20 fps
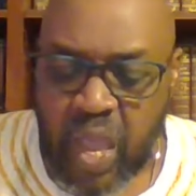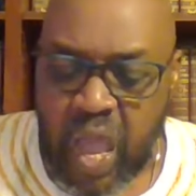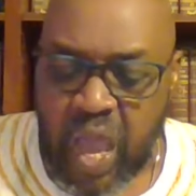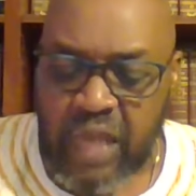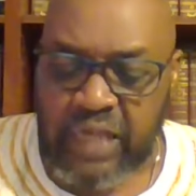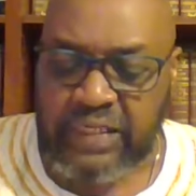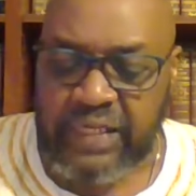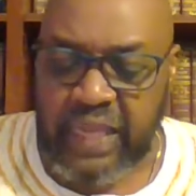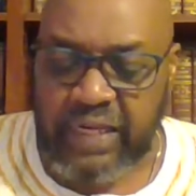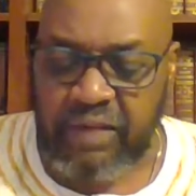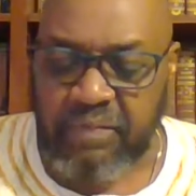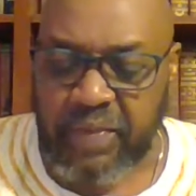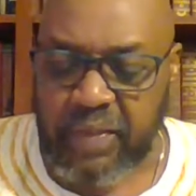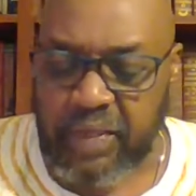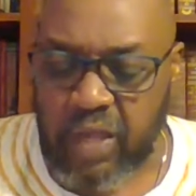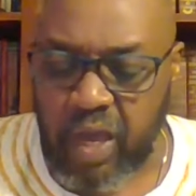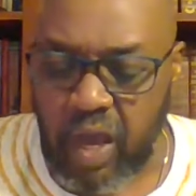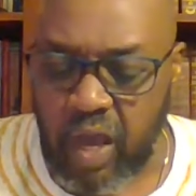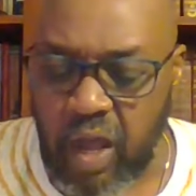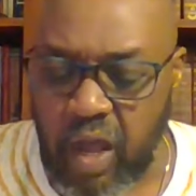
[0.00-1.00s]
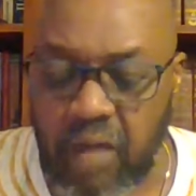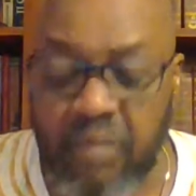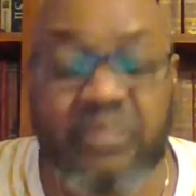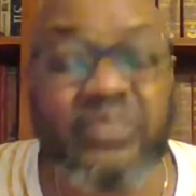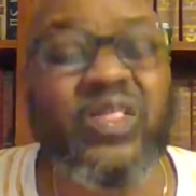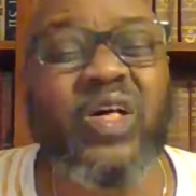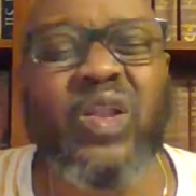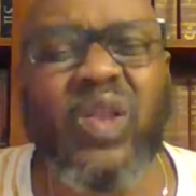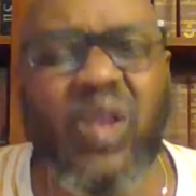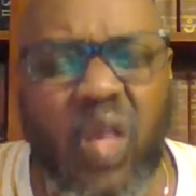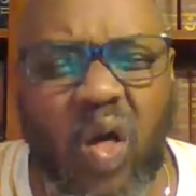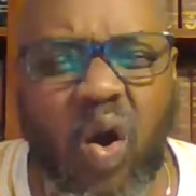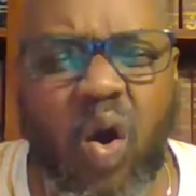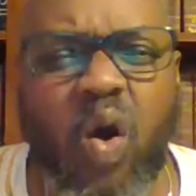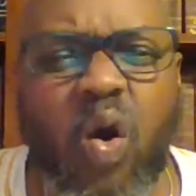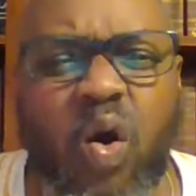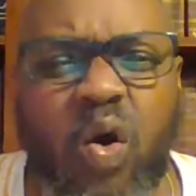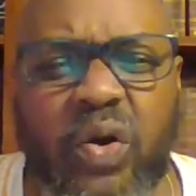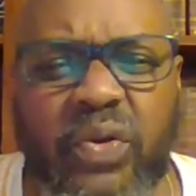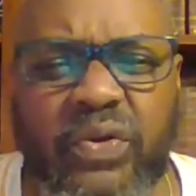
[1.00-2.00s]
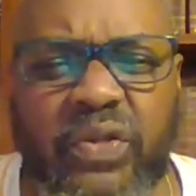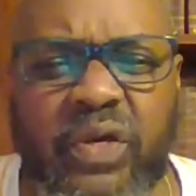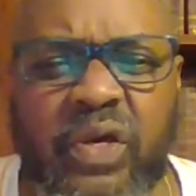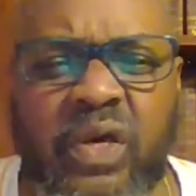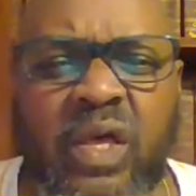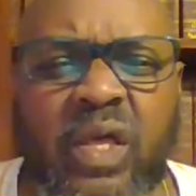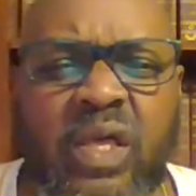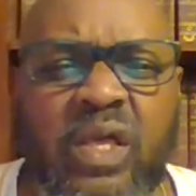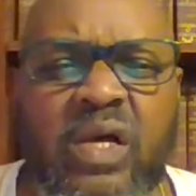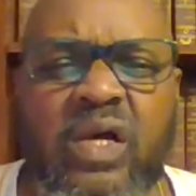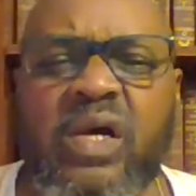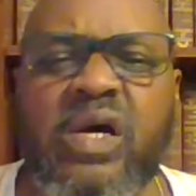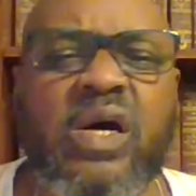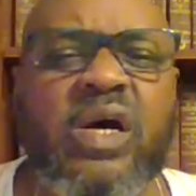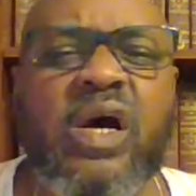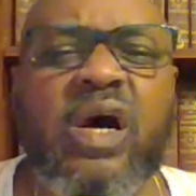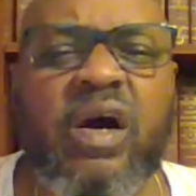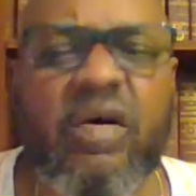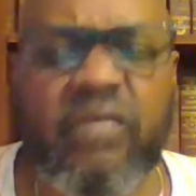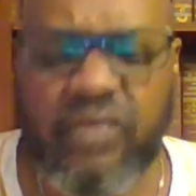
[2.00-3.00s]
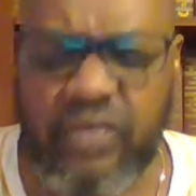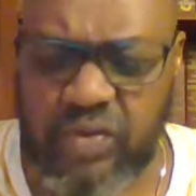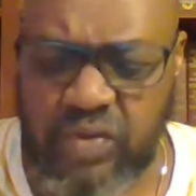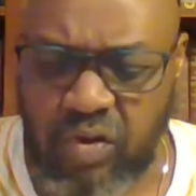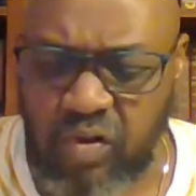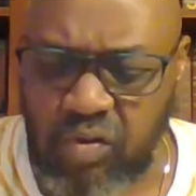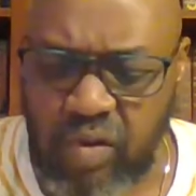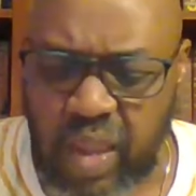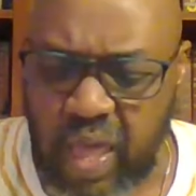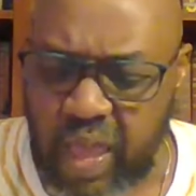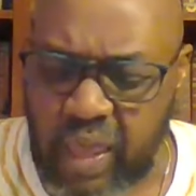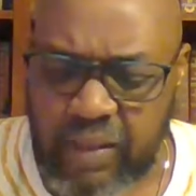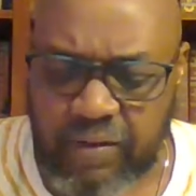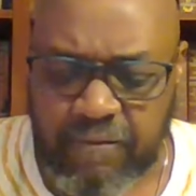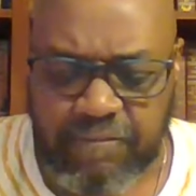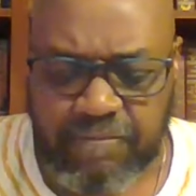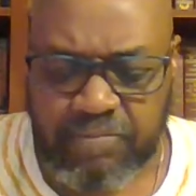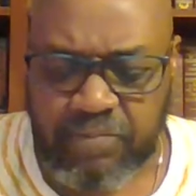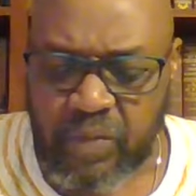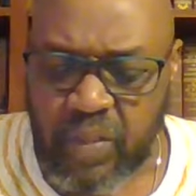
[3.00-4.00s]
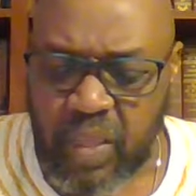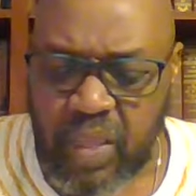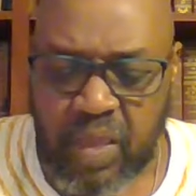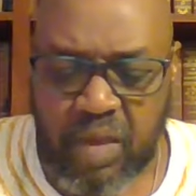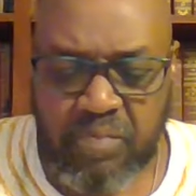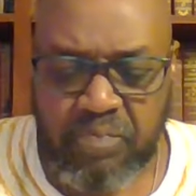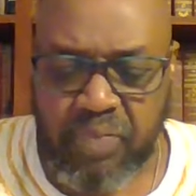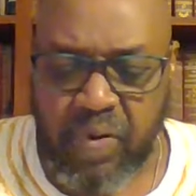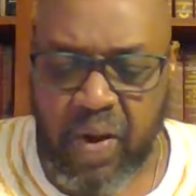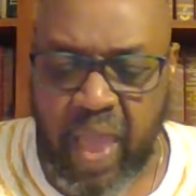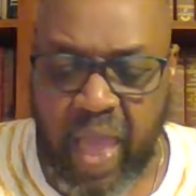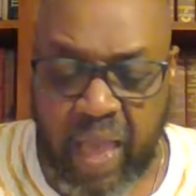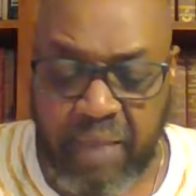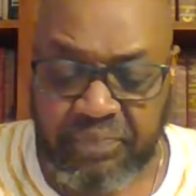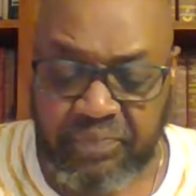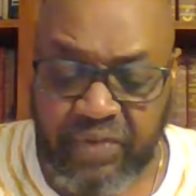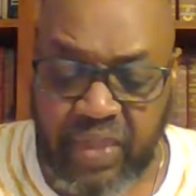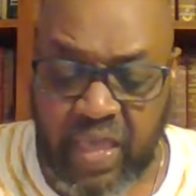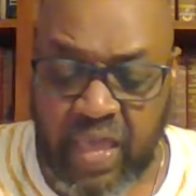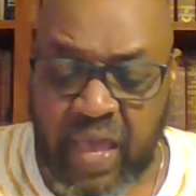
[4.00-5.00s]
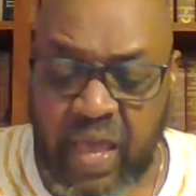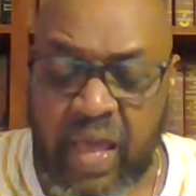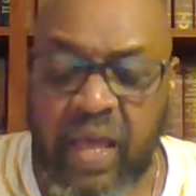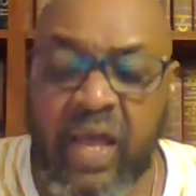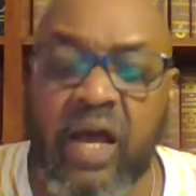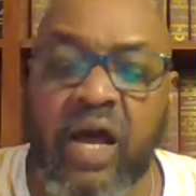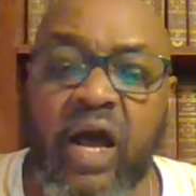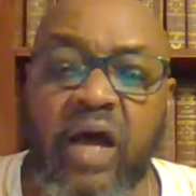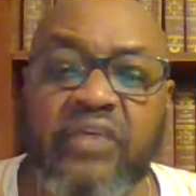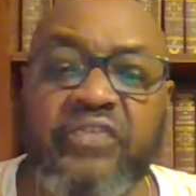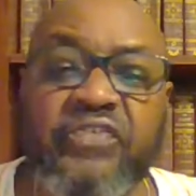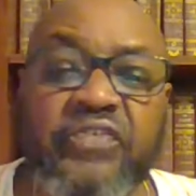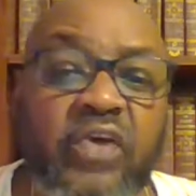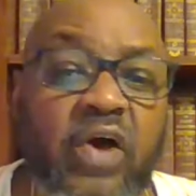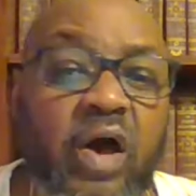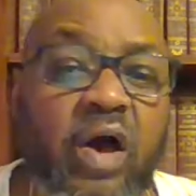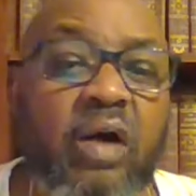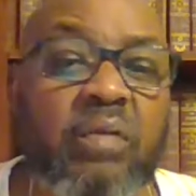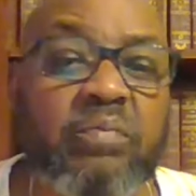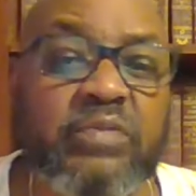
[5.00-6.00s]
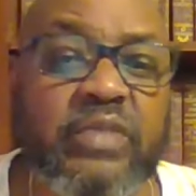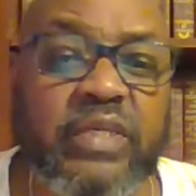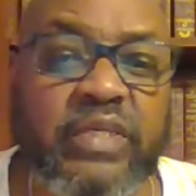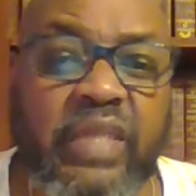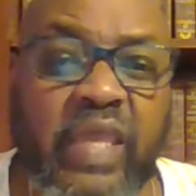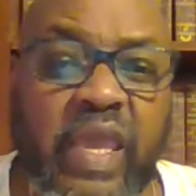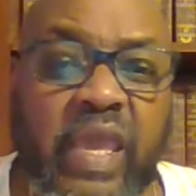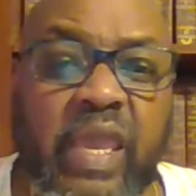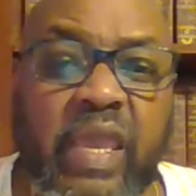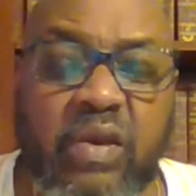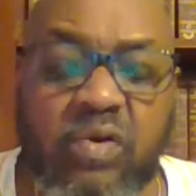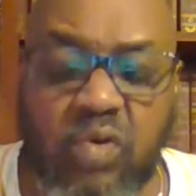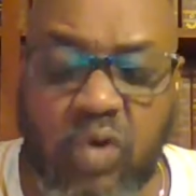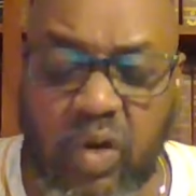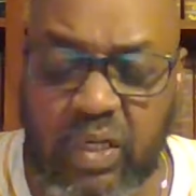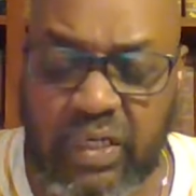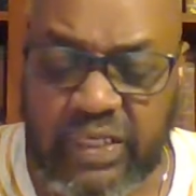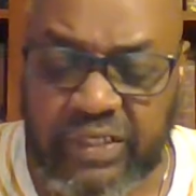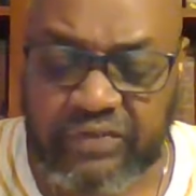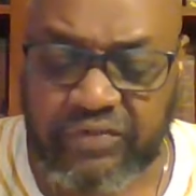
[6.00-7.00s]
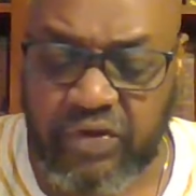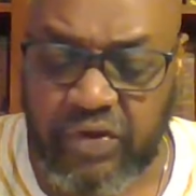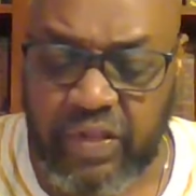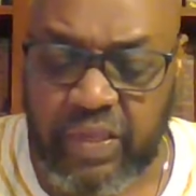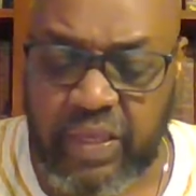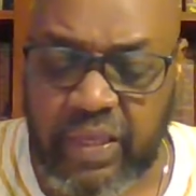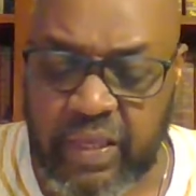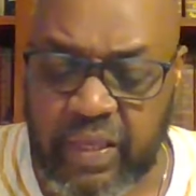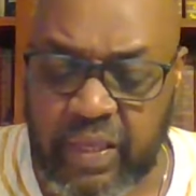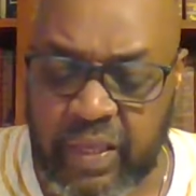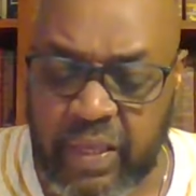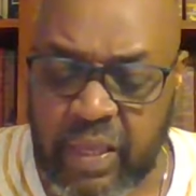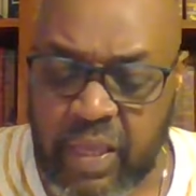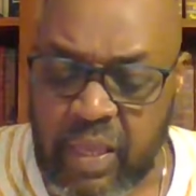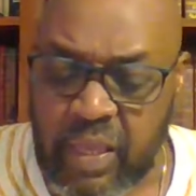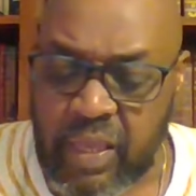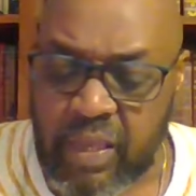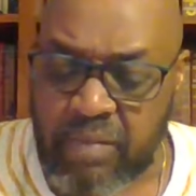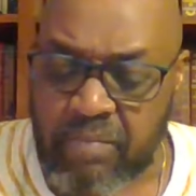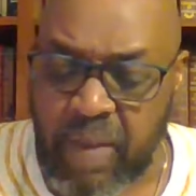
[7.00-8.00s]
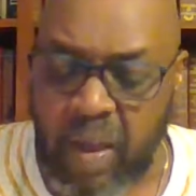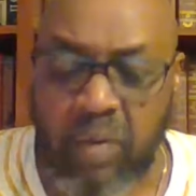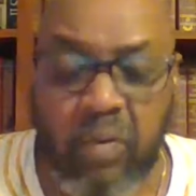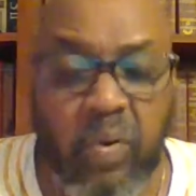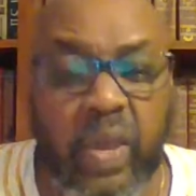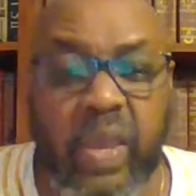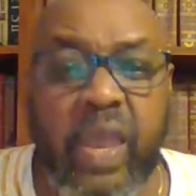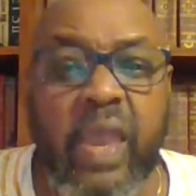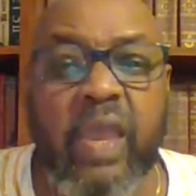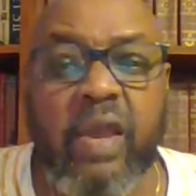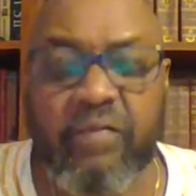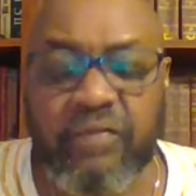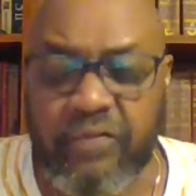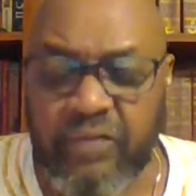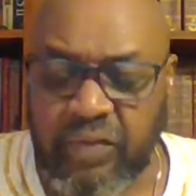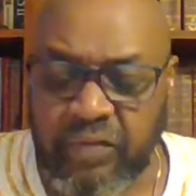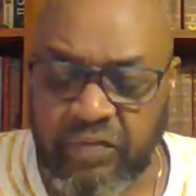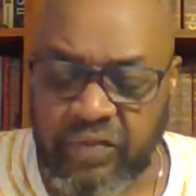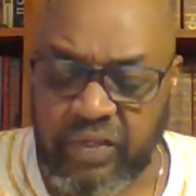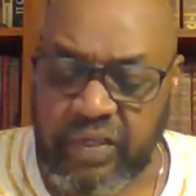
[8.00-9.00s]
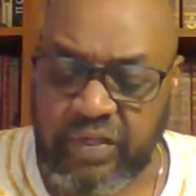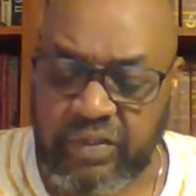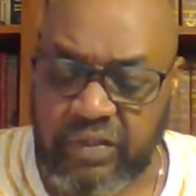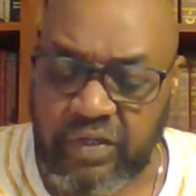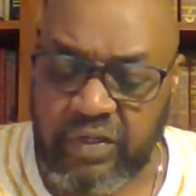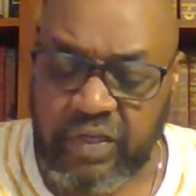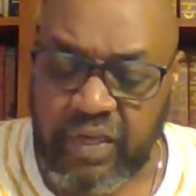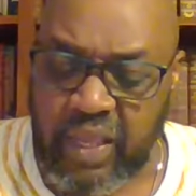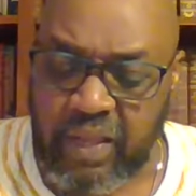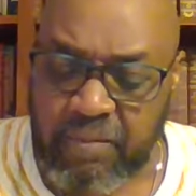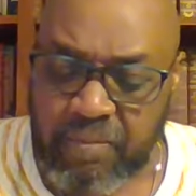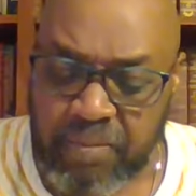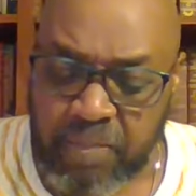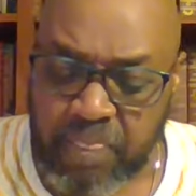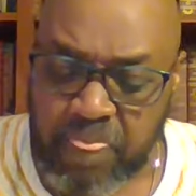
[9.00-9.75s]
Let him become the Lord of your life. Perhaps there are some today who are listening by way of the internet